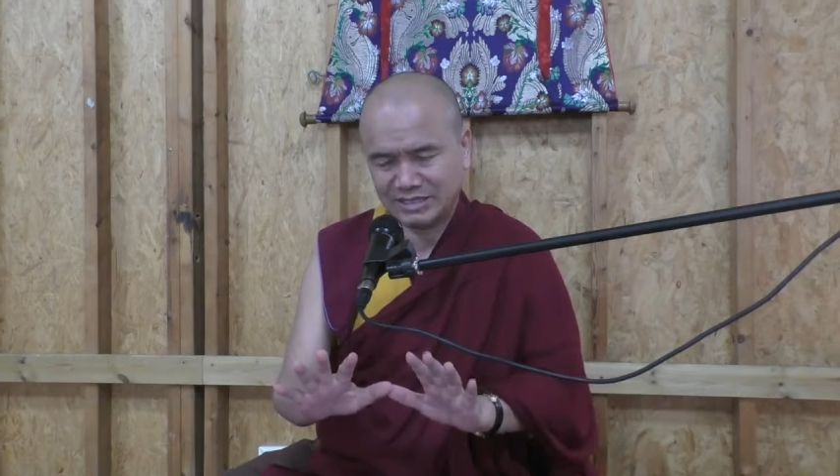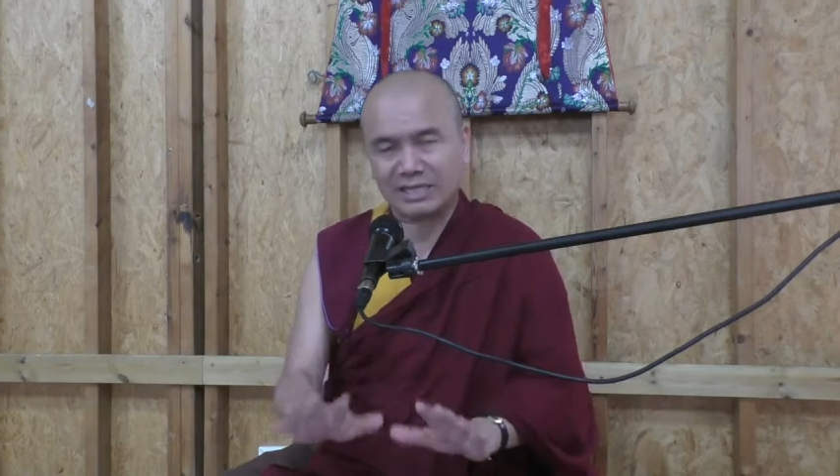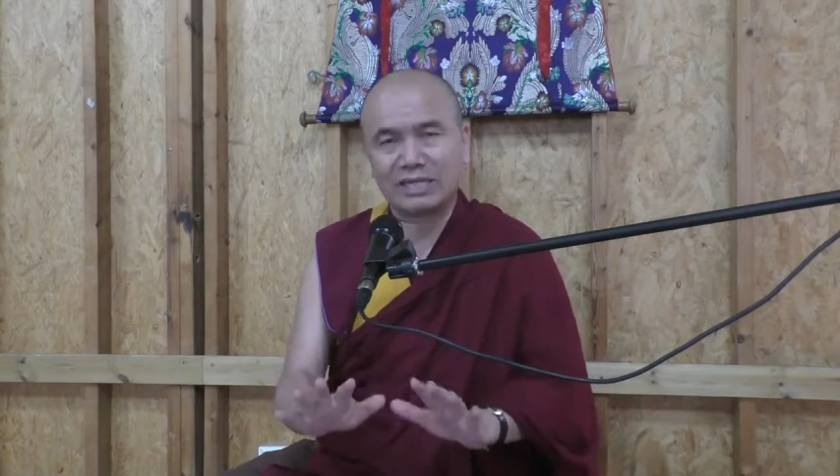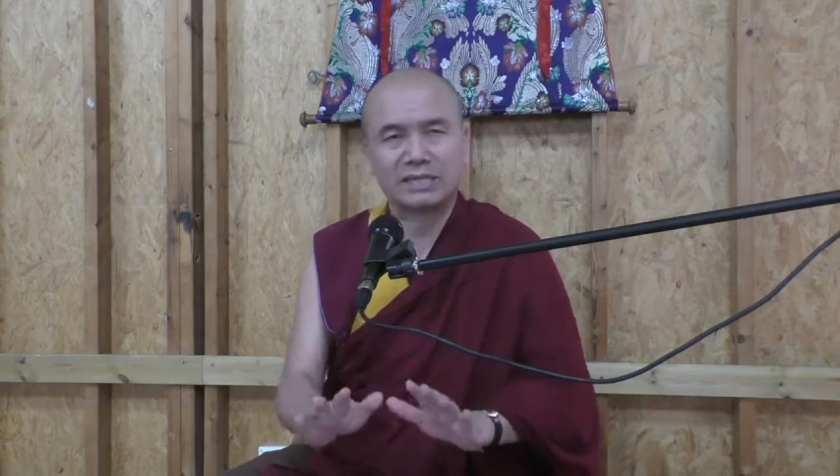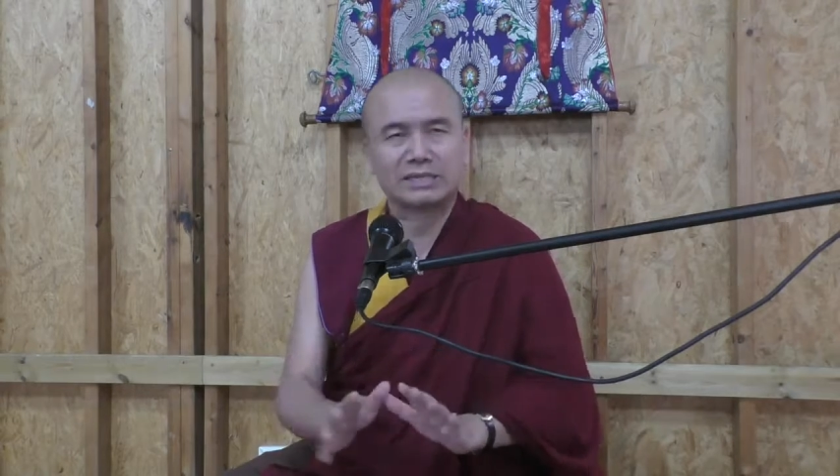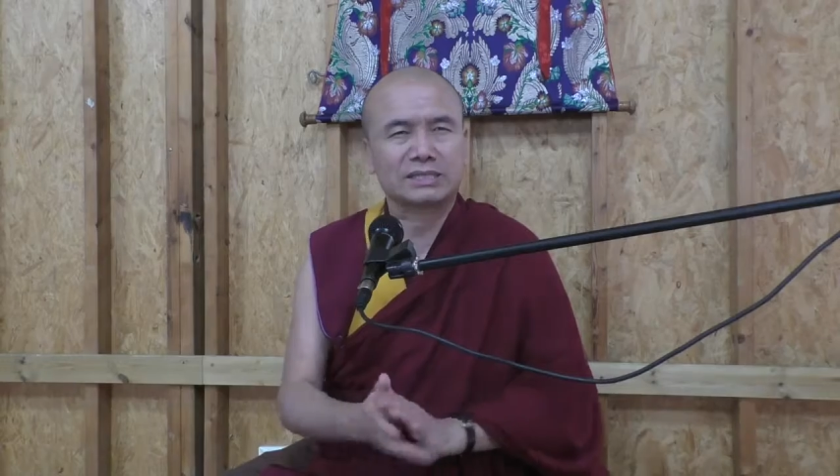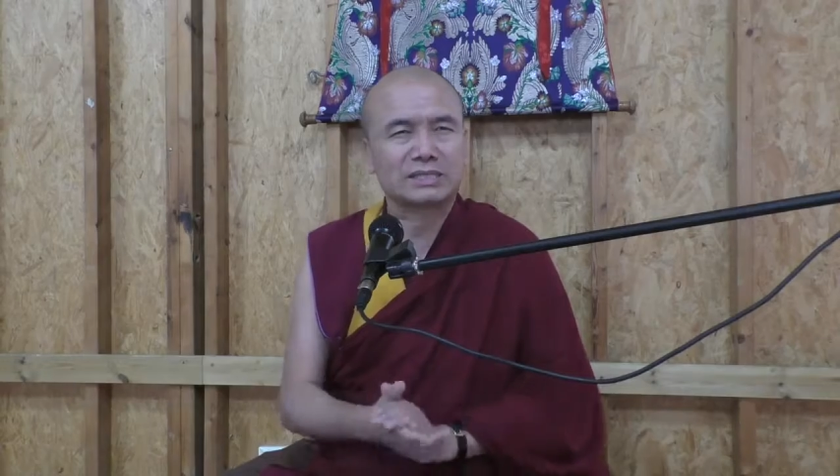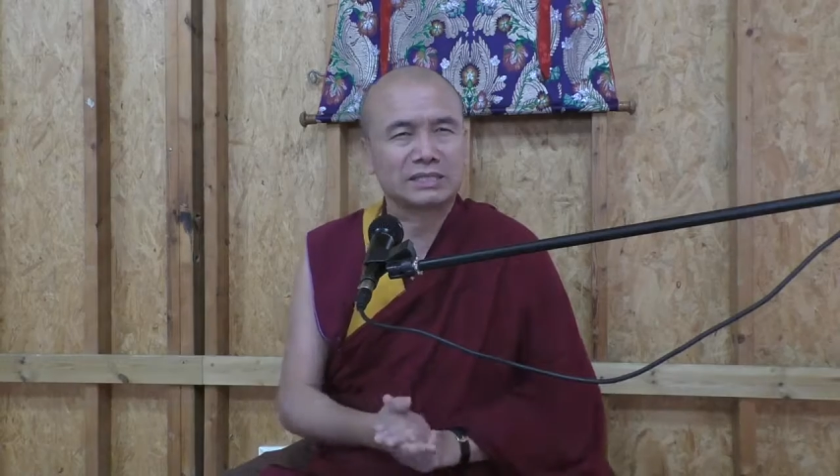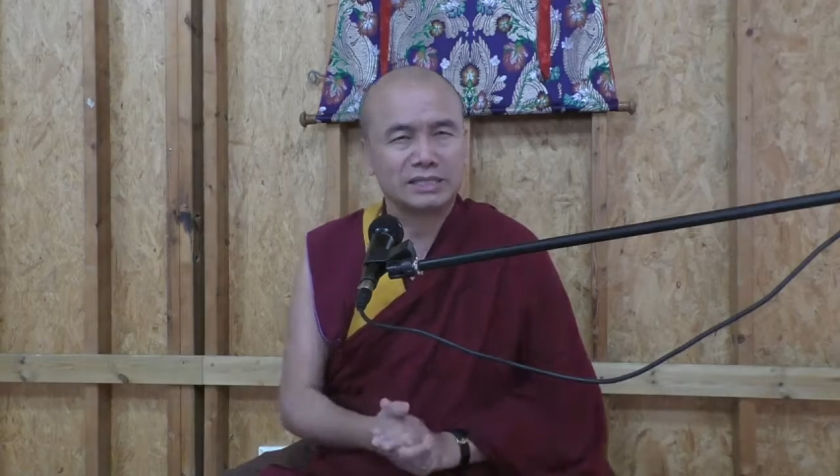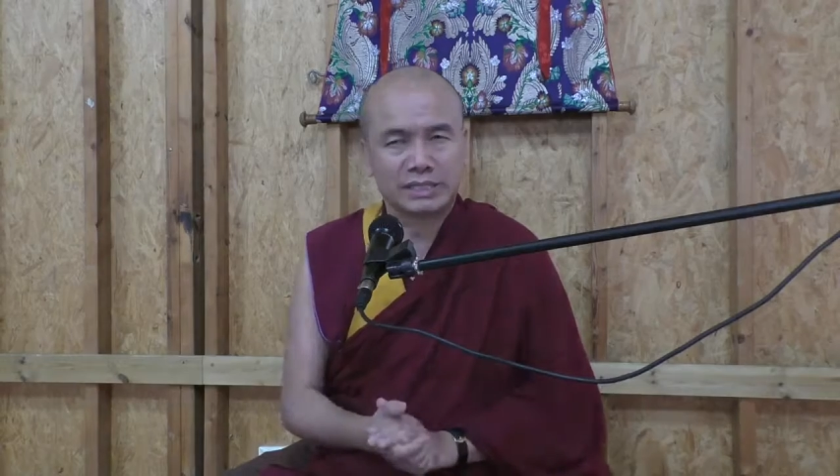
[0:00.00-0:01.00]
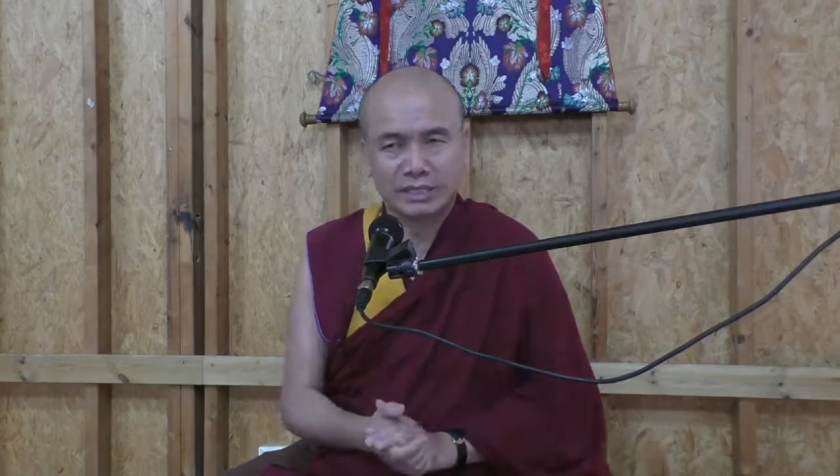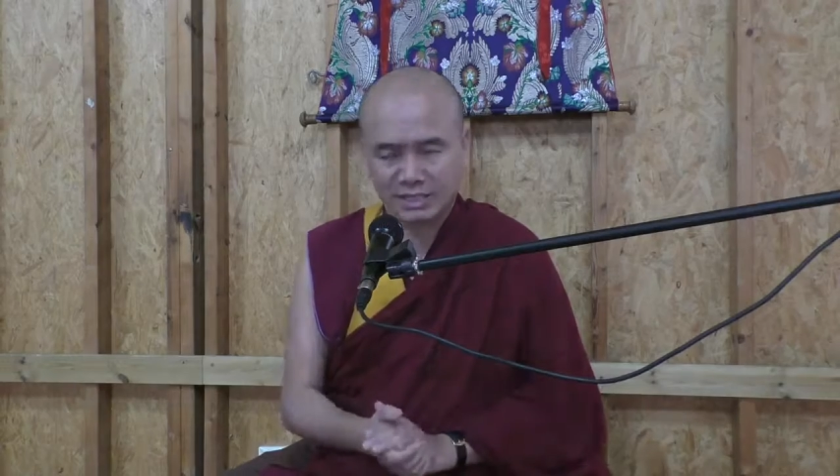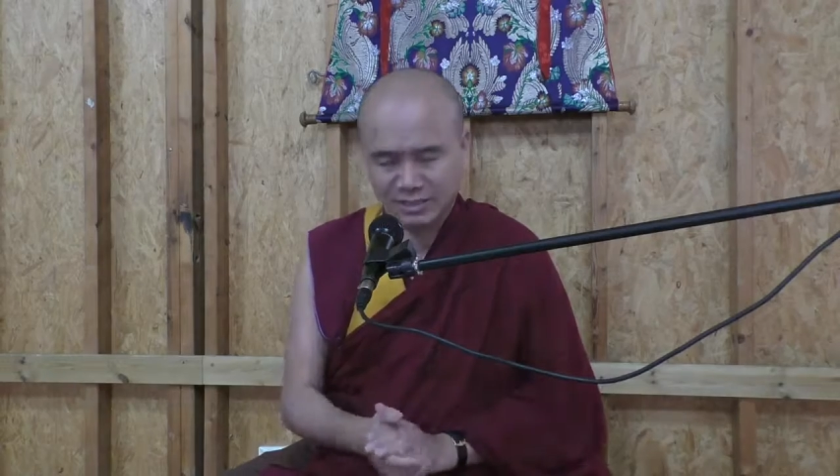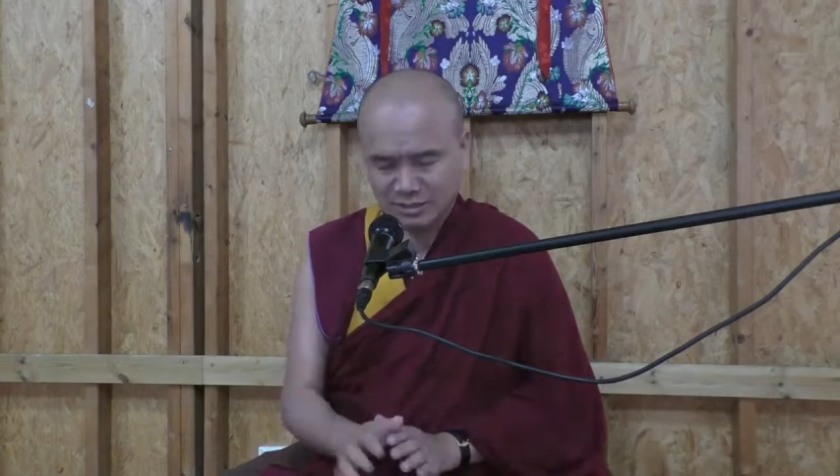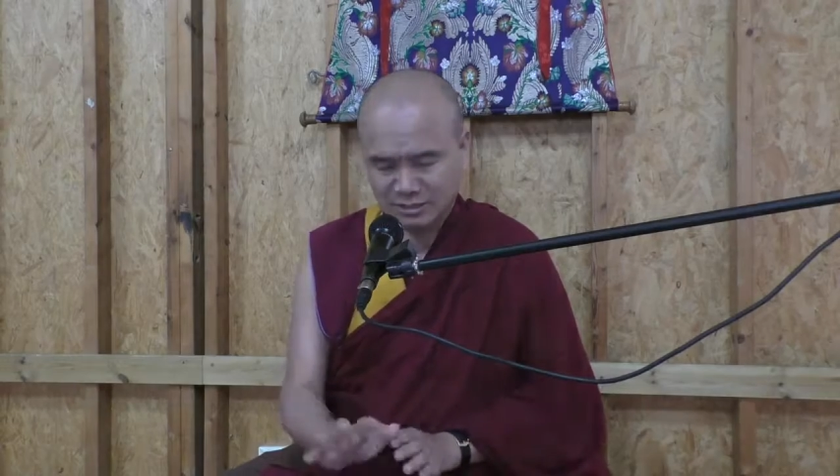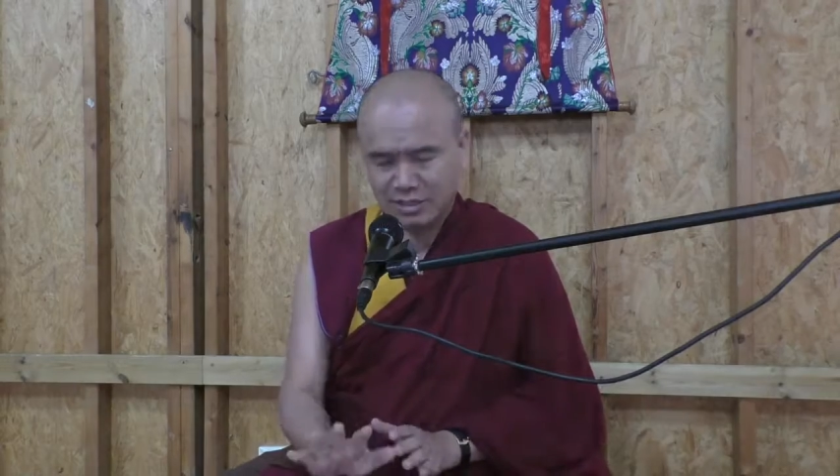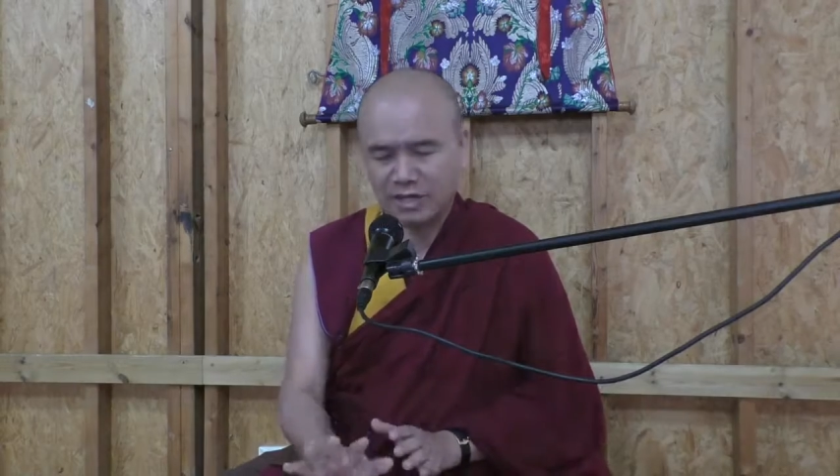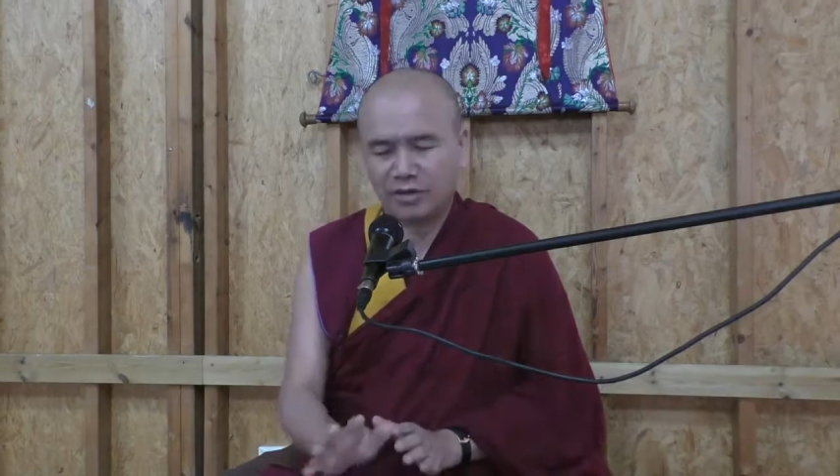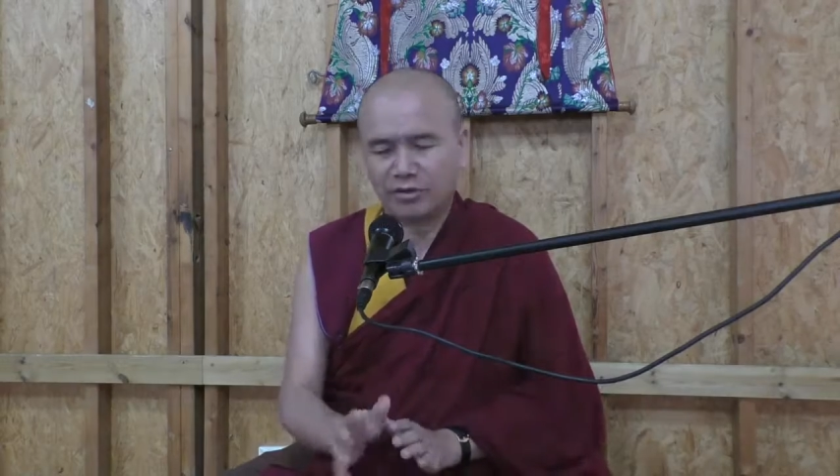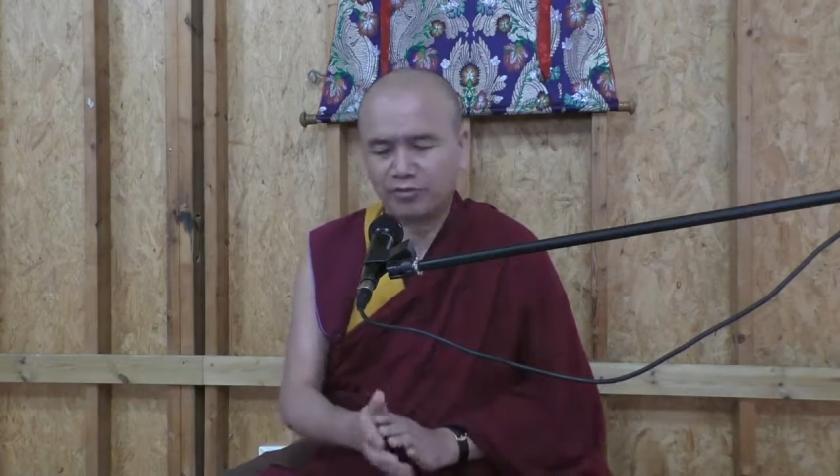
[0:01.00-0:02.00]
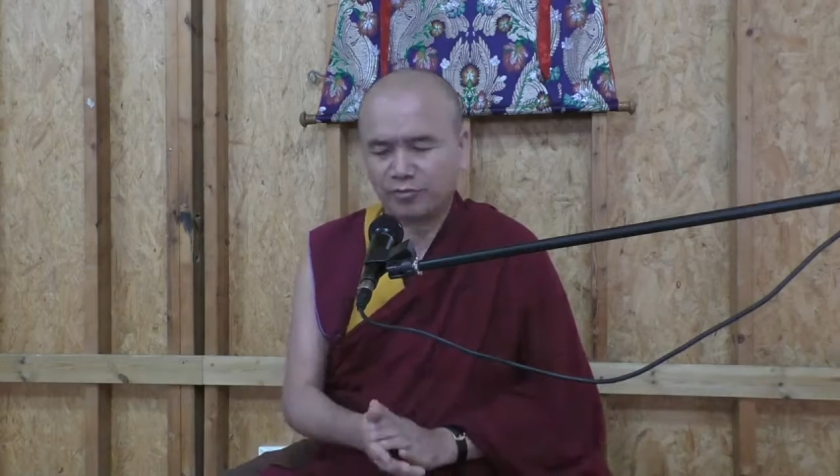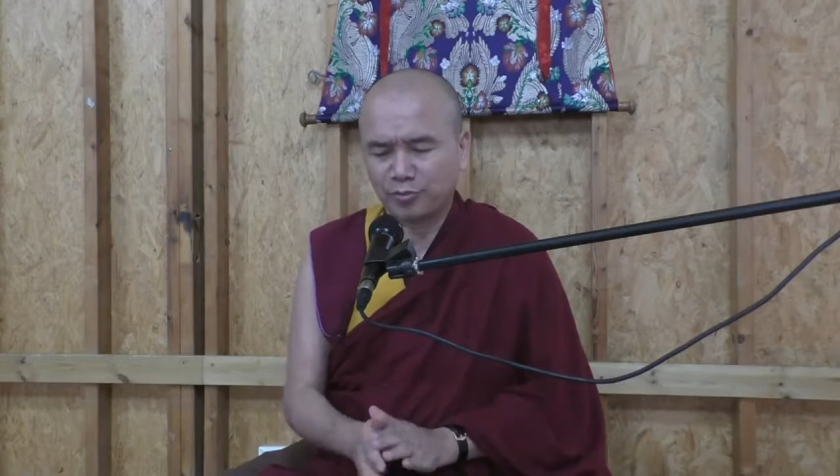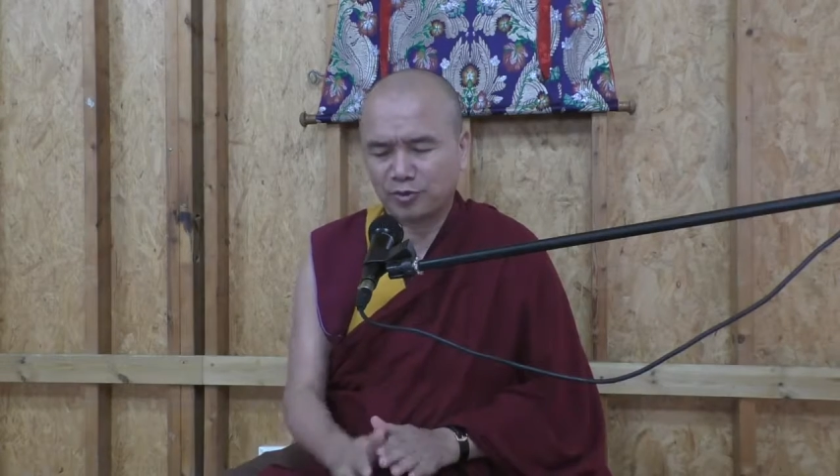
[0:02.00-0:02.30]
text now,